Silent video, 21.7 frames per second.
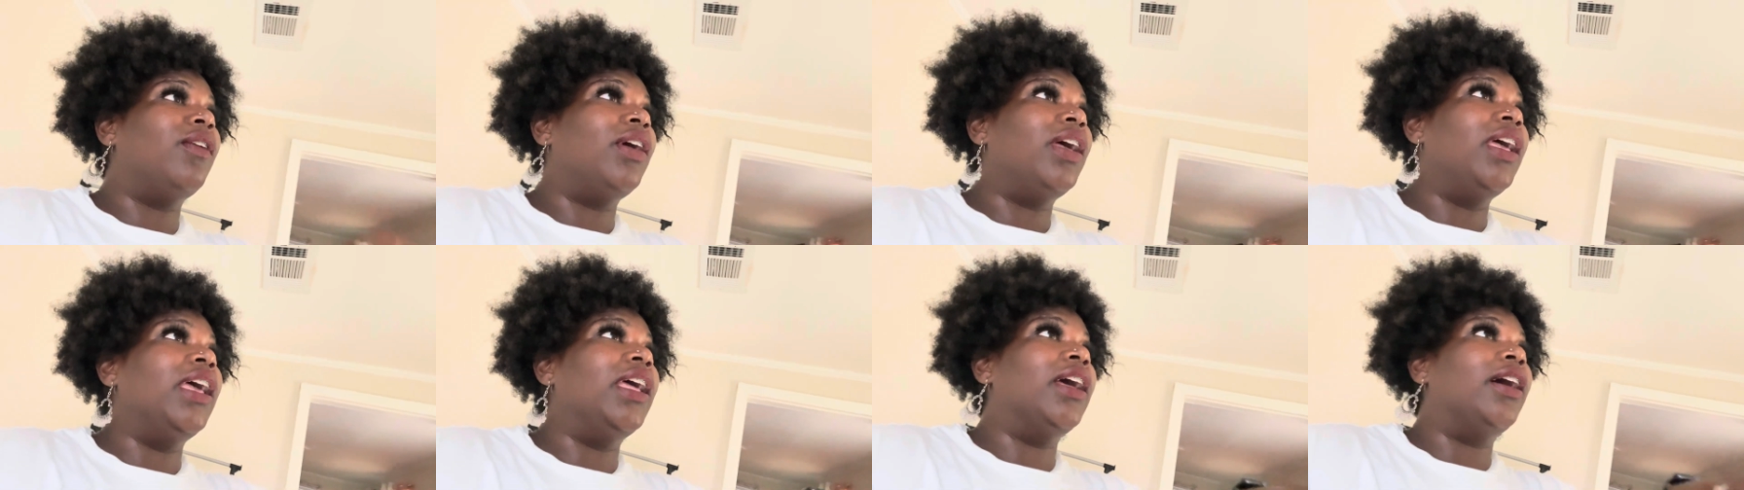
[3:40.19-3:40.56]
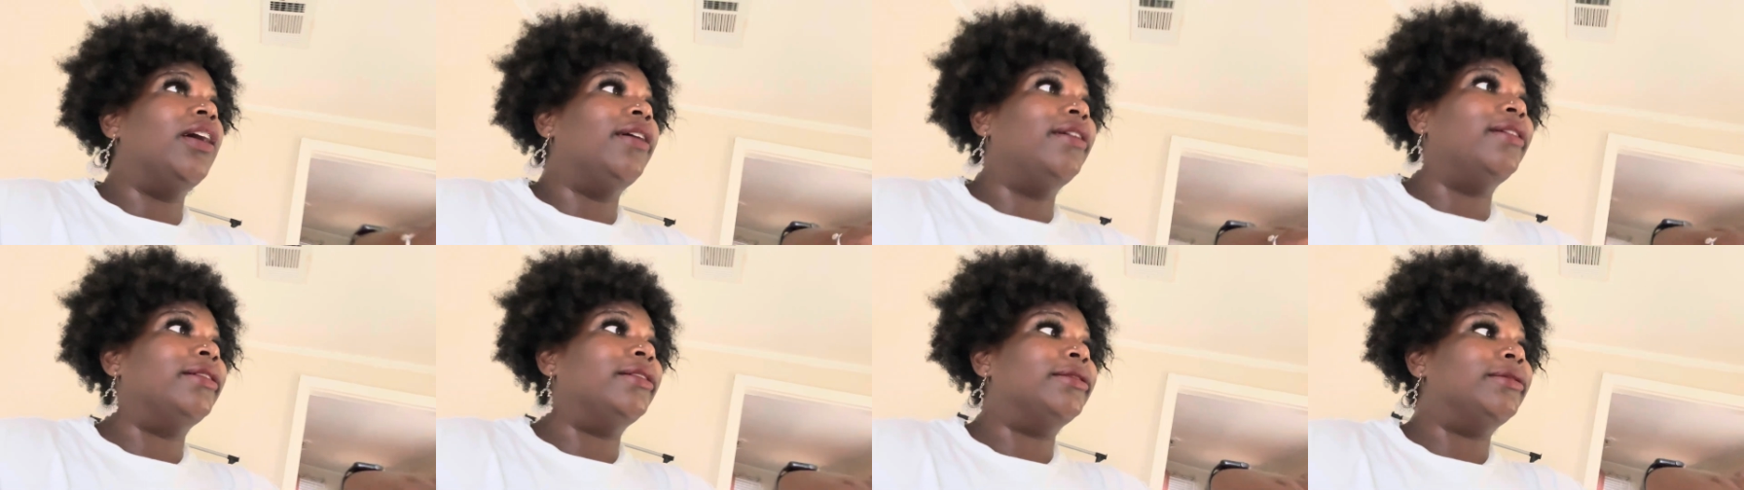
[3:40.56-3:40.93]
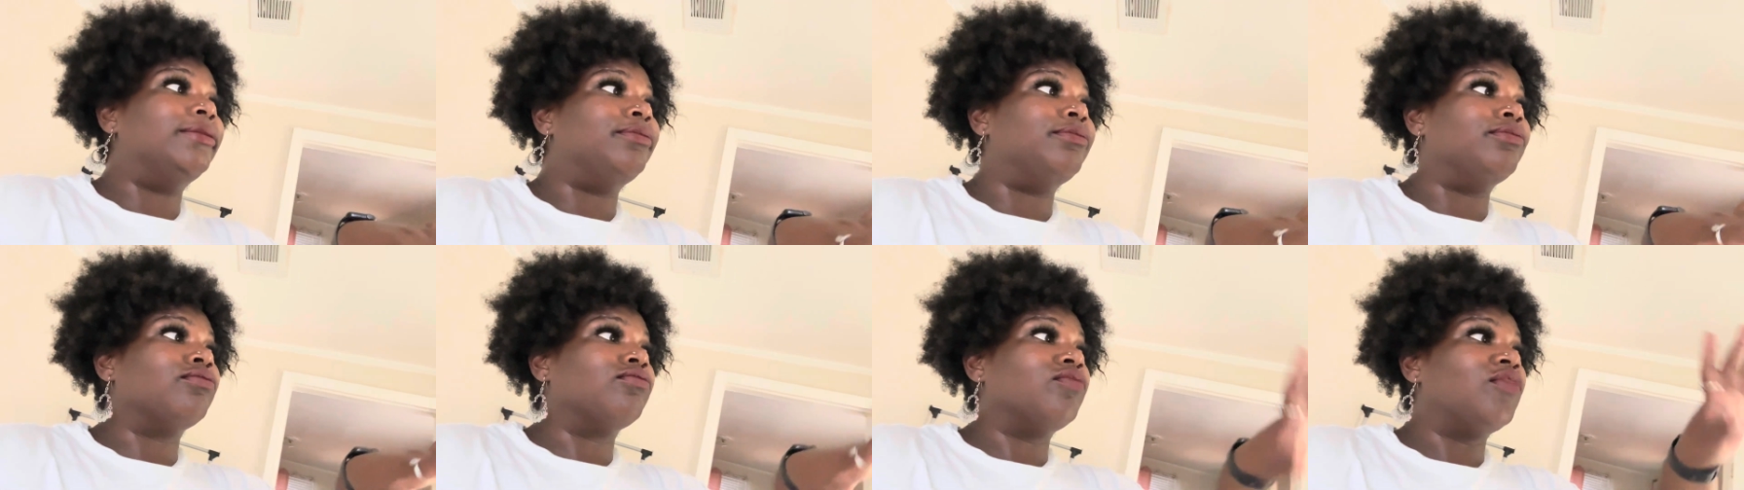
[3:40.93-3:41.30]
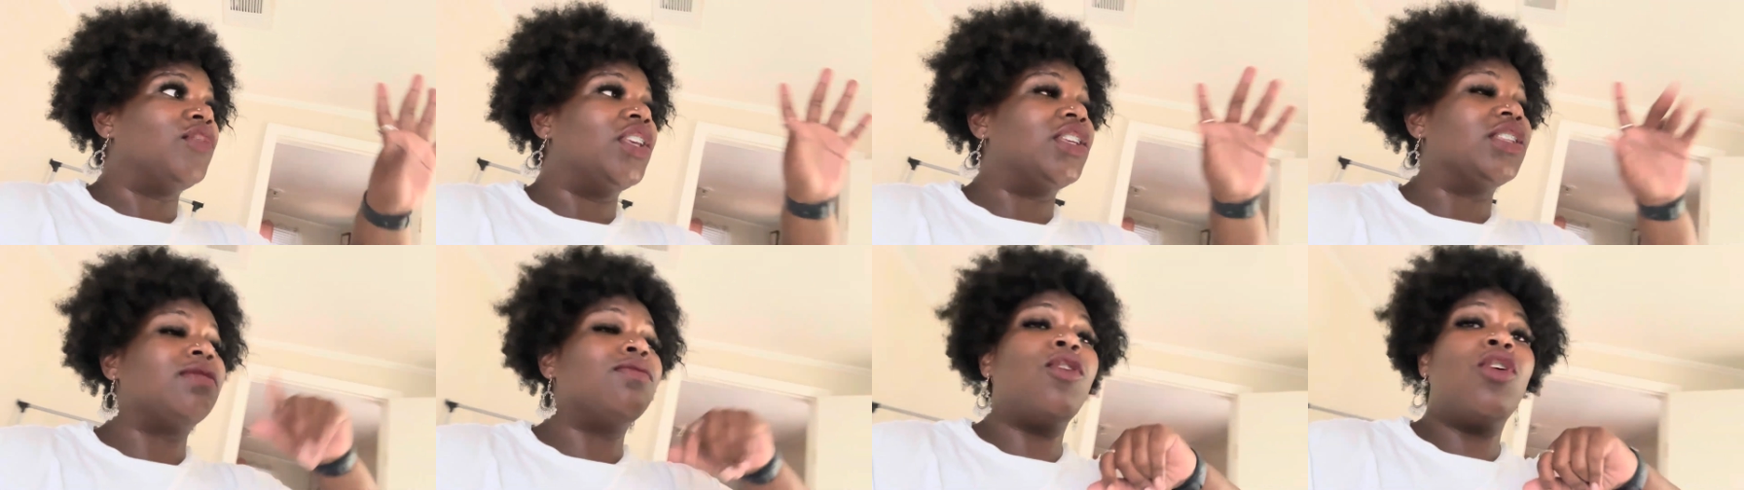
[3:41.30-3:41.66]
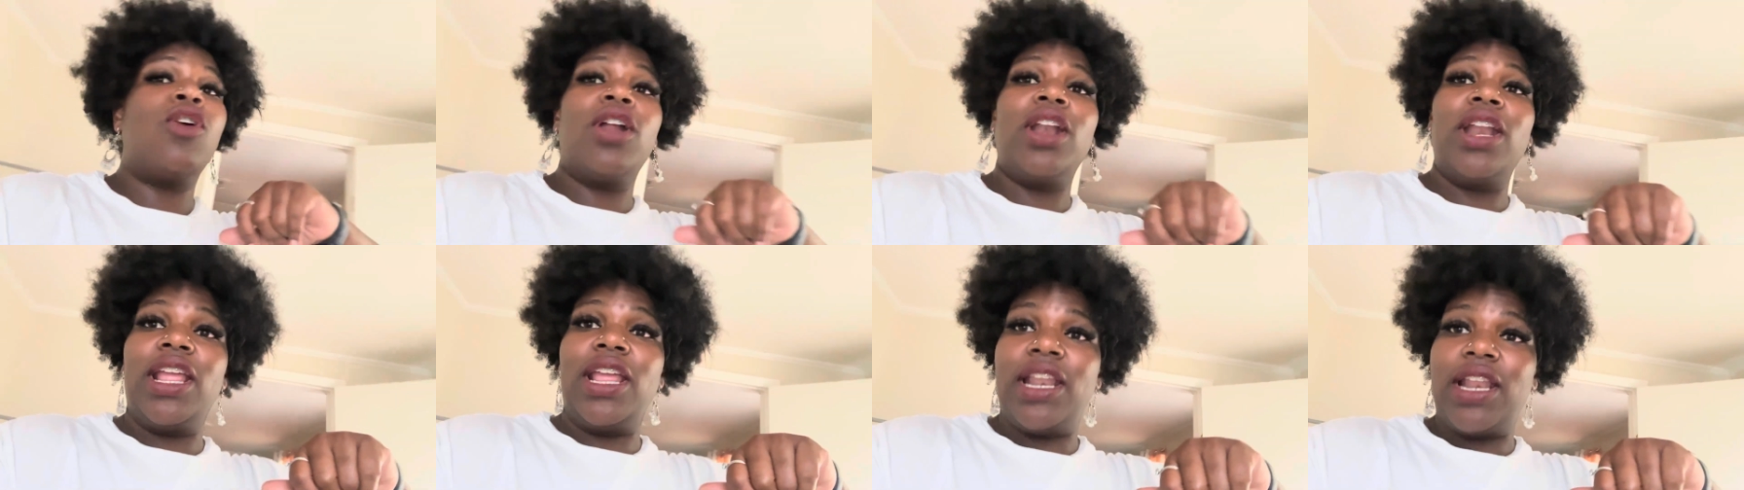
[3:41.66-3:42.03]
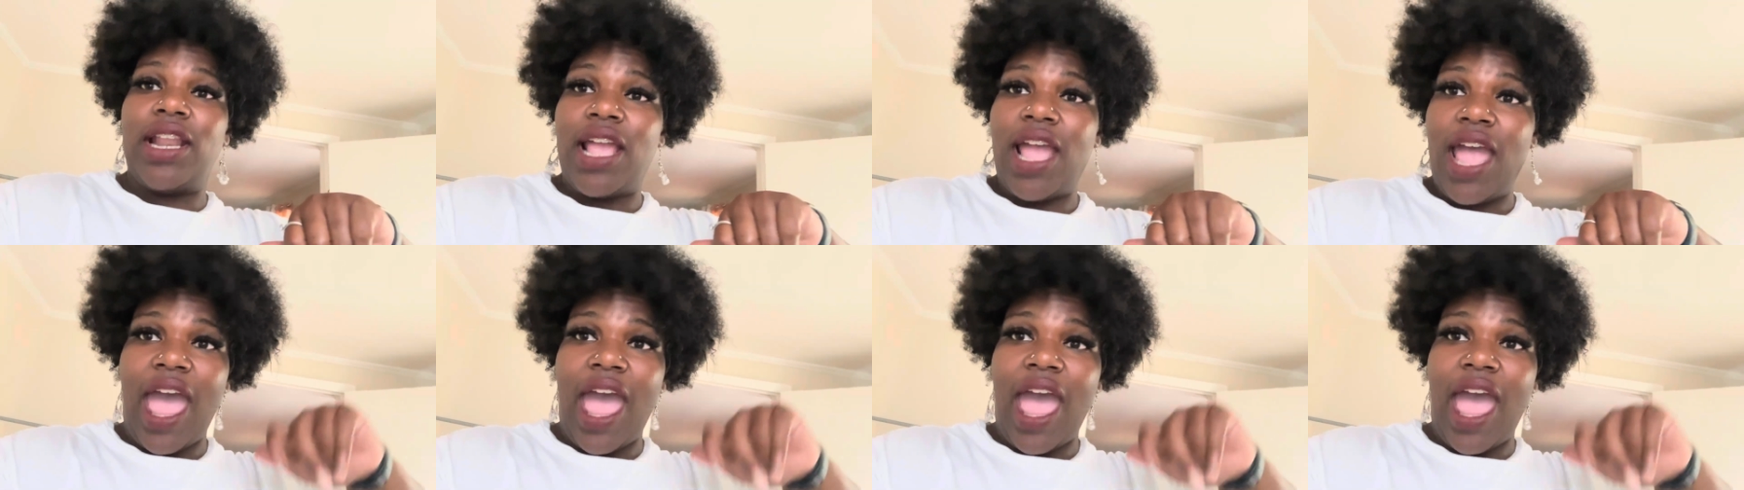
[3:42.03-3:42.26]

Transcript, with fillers: And um, this morning